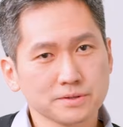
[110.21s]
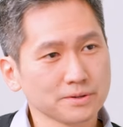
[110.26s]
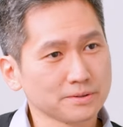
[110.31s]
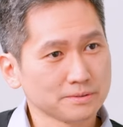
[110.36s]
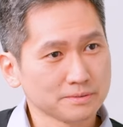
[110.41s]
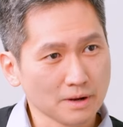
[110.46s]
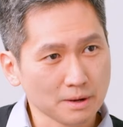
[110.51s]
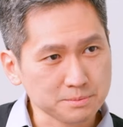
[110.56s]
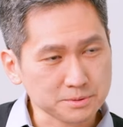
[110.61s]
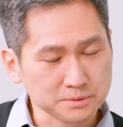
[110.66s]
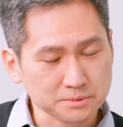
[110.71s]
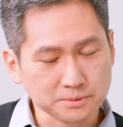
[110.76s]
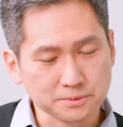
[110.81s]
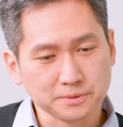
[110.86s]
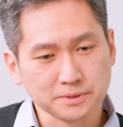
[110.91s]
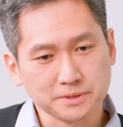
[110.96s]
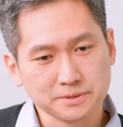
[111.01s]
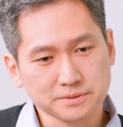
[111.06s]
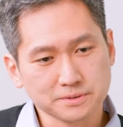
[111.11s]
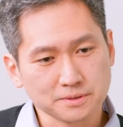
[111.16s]
Sure,
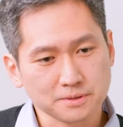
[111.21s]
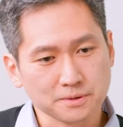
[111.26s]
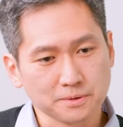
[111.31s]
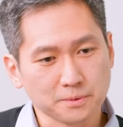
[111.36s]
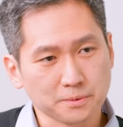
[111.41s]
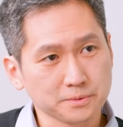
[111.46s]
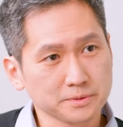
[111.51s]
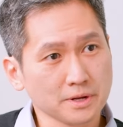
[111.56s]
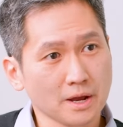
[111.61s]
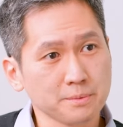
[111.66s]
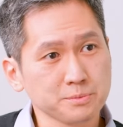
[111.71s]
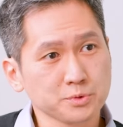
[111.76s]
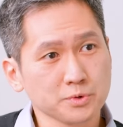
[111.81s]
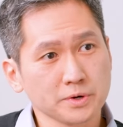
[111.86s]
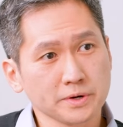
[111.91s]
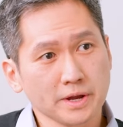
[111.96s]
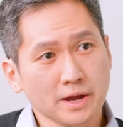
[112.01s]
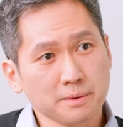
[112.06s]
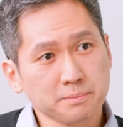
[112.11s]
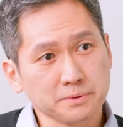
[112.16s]
absolutely. So
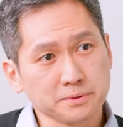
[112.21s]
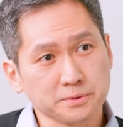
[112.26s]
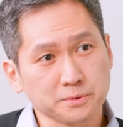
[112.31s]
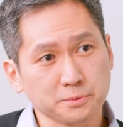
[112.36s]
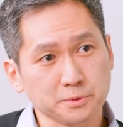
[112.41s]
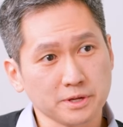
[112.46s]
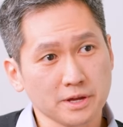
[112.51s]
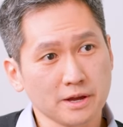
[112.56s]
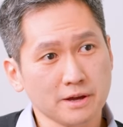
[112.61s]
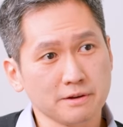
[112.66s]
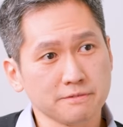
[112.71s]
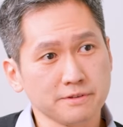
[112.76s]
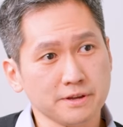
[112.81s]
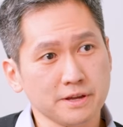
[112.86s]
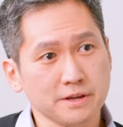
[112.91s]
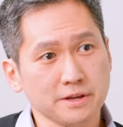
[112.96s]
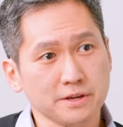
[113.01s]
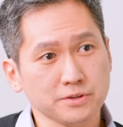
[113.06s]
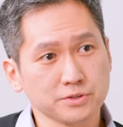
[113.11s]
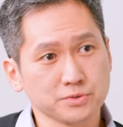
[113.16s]
TimesSquare Capital, we have
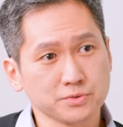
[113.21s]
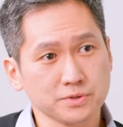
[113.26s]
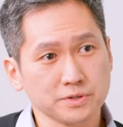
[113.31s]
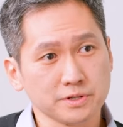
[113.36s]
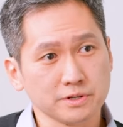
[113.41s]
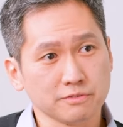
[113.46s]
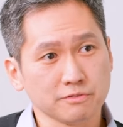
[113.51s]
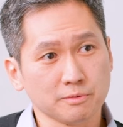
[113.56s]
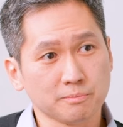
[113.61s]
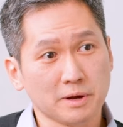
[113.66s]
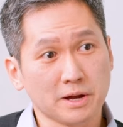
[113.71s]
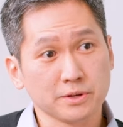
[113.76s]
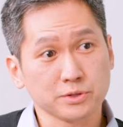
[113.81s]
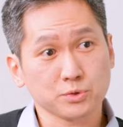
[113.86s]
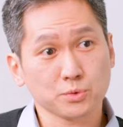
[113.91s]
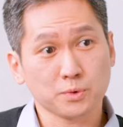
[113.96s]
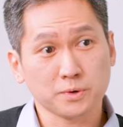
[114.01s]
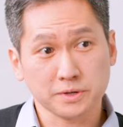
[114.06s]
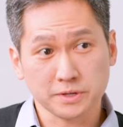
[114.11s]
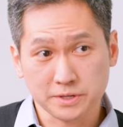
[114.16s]
a history of about
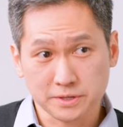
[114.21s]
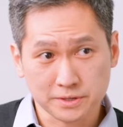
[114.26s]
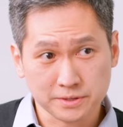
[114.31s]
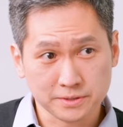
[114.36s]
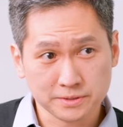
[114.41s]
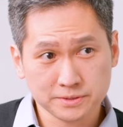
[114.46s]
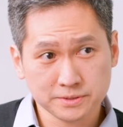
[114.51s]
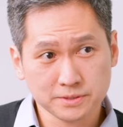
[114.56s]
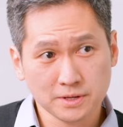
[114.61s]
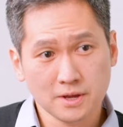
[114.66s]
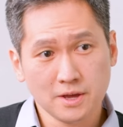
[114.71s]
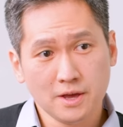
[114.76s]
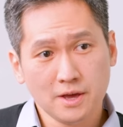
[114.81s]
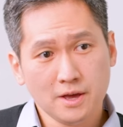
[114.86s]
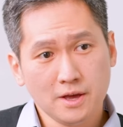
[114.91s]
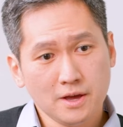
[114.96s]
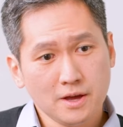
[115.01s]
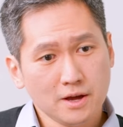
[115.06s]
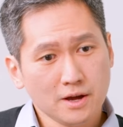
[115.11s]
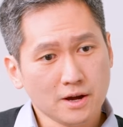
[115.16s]
20 years.
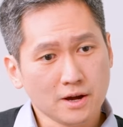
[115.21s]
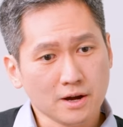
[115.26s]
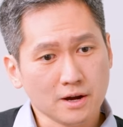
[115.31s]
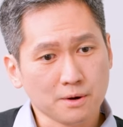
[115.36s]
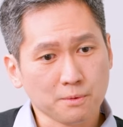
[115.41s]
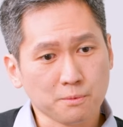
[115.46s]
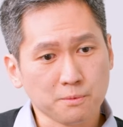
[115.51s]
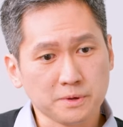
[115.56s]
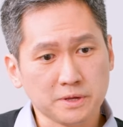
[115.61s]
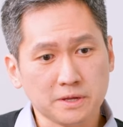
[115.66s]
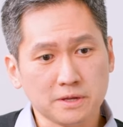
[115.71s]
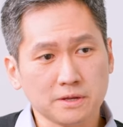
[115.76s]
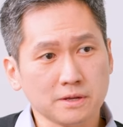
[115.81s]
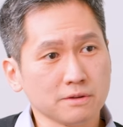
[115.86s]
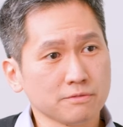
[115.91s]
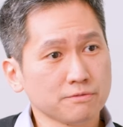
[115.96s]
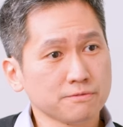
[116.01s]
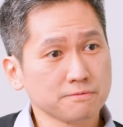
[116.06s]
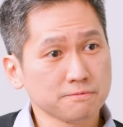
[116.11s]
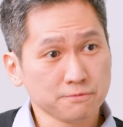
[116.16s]

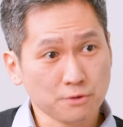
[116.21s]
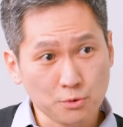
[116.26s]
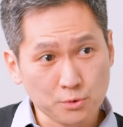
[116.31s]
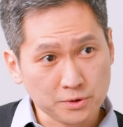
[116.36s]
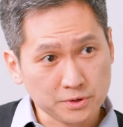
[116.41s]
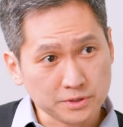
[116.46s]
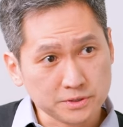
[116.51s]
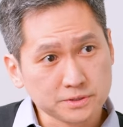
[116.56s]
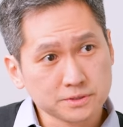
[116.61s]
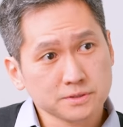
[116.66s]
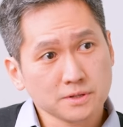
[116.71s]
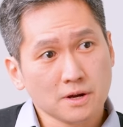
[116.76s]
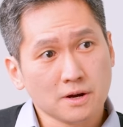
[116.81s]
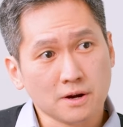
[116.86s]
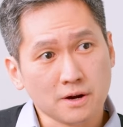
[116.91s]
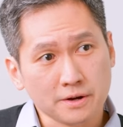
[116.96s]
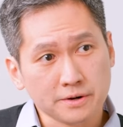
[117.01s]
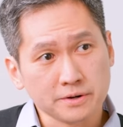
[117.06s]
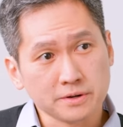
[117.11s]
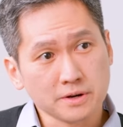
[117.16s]
We focus
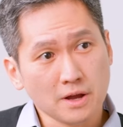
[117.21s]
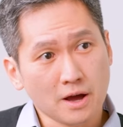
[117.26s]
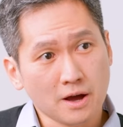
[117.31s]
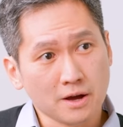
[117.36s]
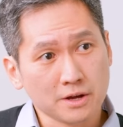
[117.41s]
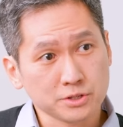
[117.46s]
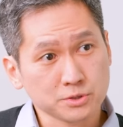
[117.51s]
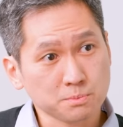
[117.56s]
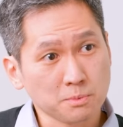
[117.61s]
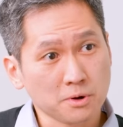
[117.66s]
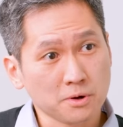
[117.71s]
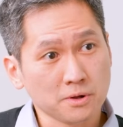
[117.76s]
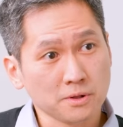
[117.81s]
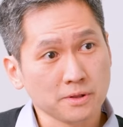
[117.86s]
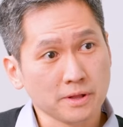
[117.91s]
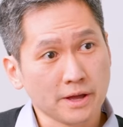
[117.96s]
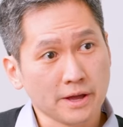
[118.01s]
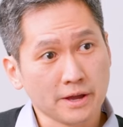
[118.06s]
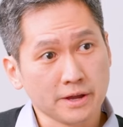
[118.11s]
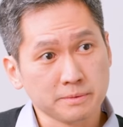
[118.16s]
on
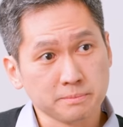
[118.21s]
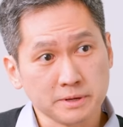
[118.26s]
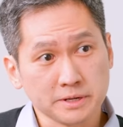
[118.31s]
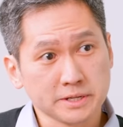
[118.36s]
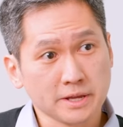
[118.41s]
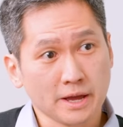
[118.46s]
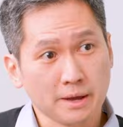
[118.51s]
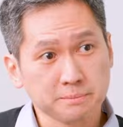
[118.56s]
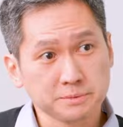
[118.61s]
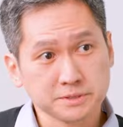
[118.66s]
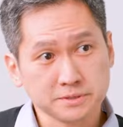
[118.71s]
small and mid-cap